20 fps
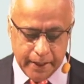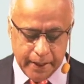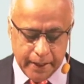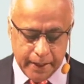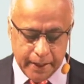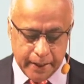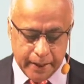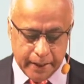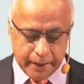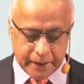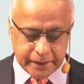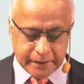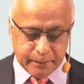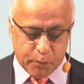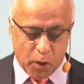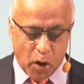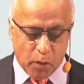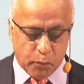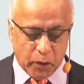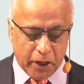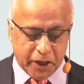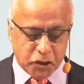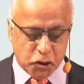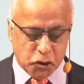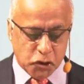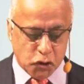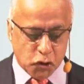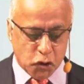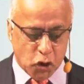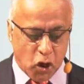It has a
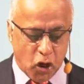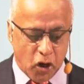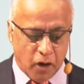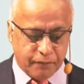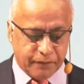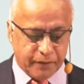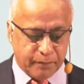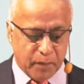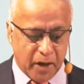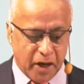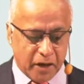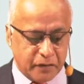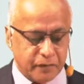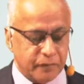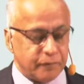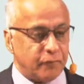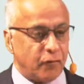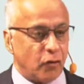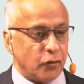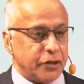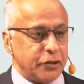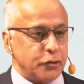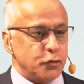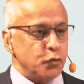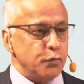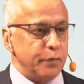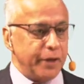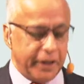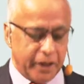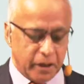population of about 42
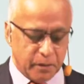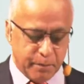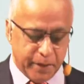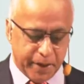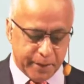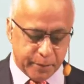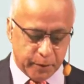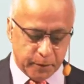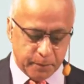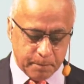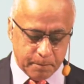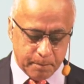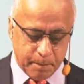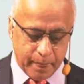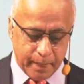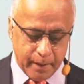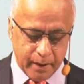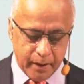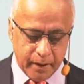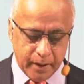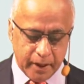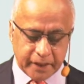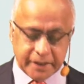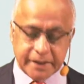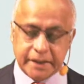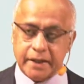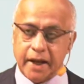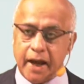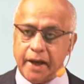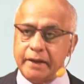million people. It's
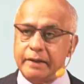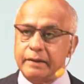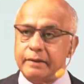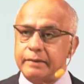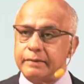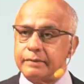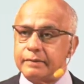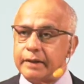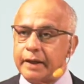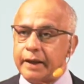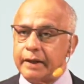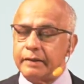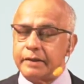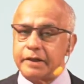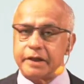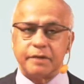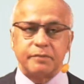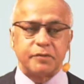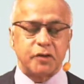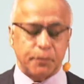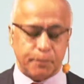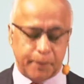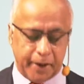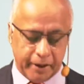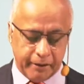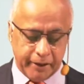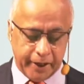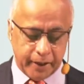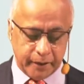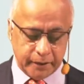the ninth in terms of
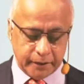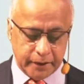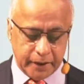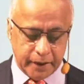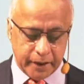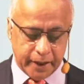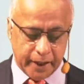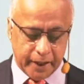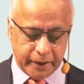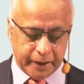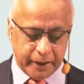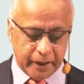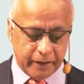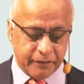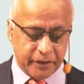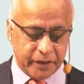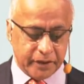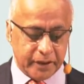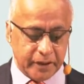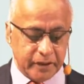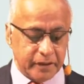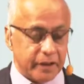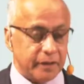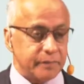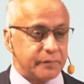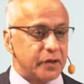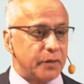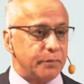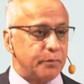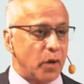area and 11th in
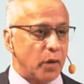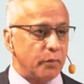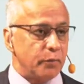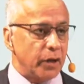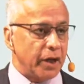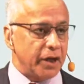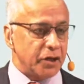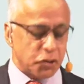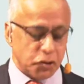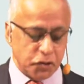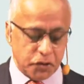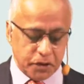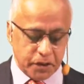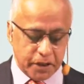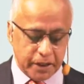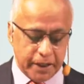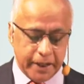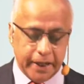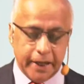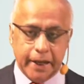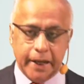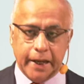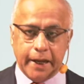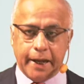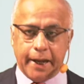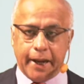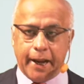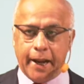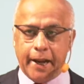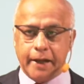terms of population.
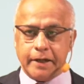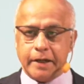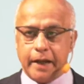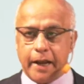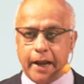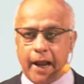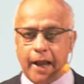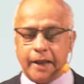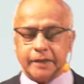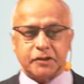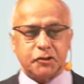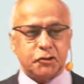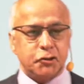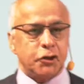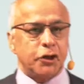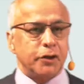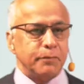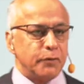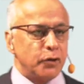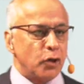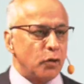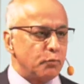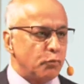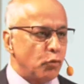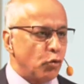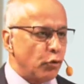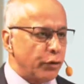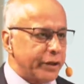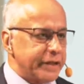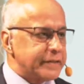And as chairman of
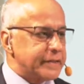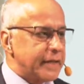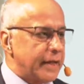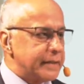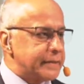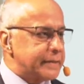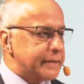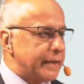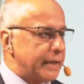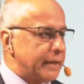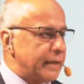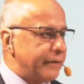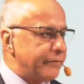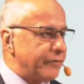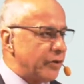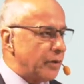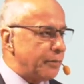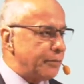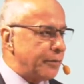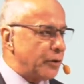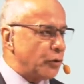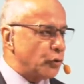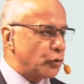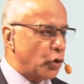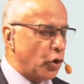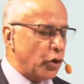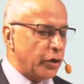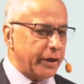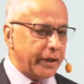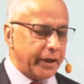Odisha Skill Development
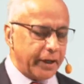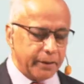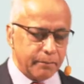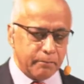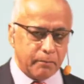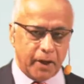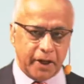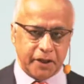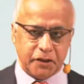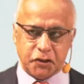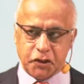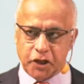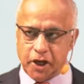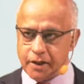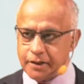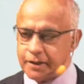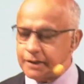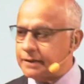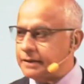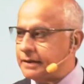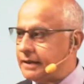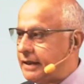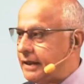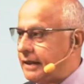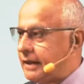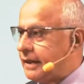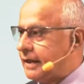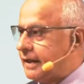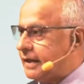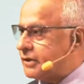Authority, my charter
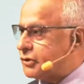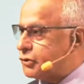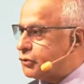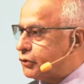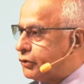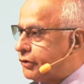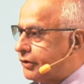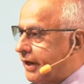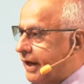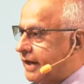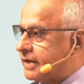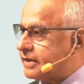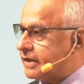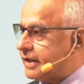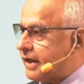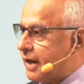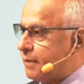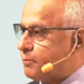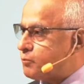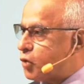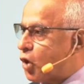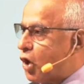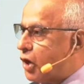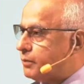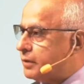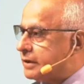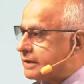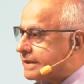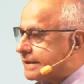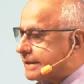is to create
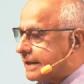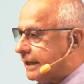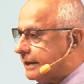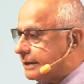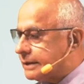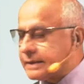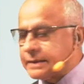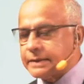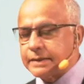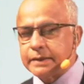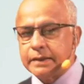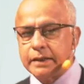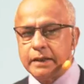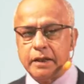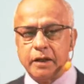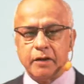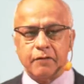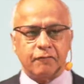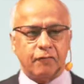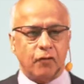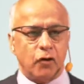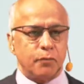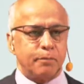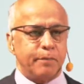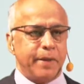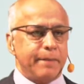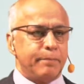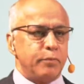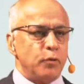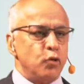employable skills for
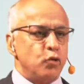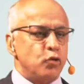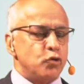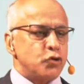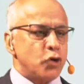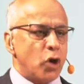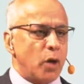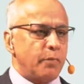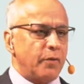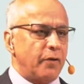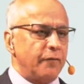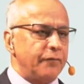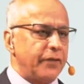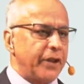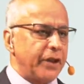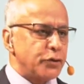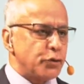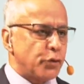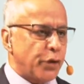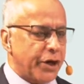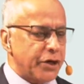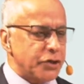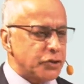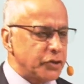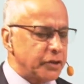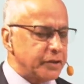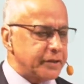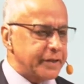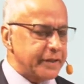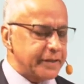people who drop off the
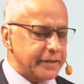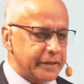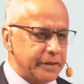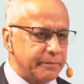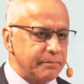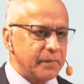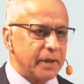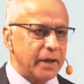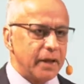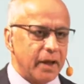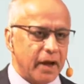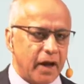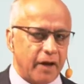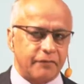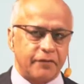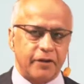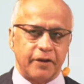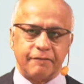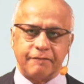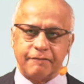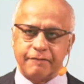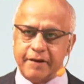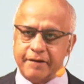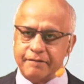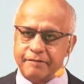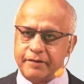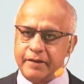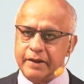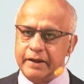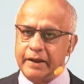educational system after the
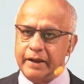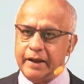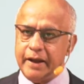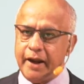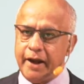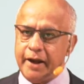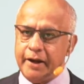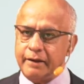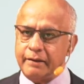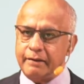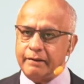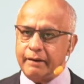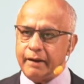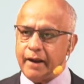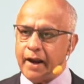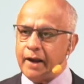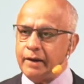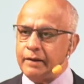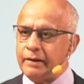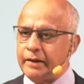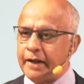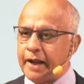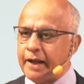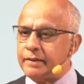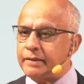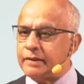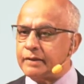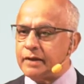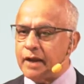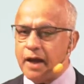5th, 8th, and
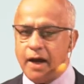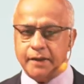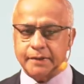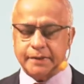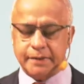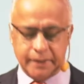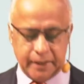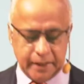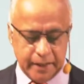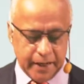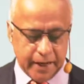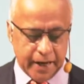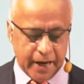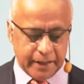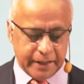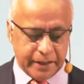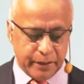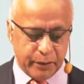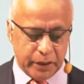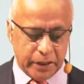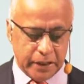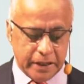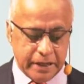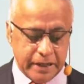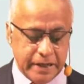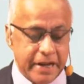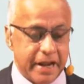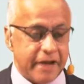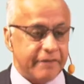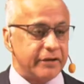10th class, and they will
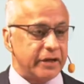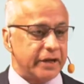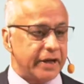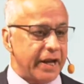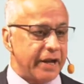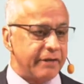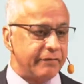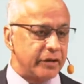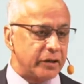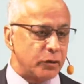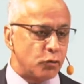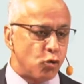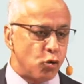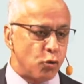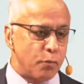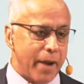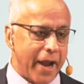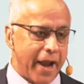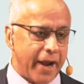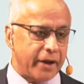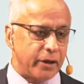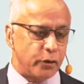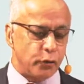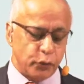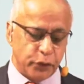never ever go back to the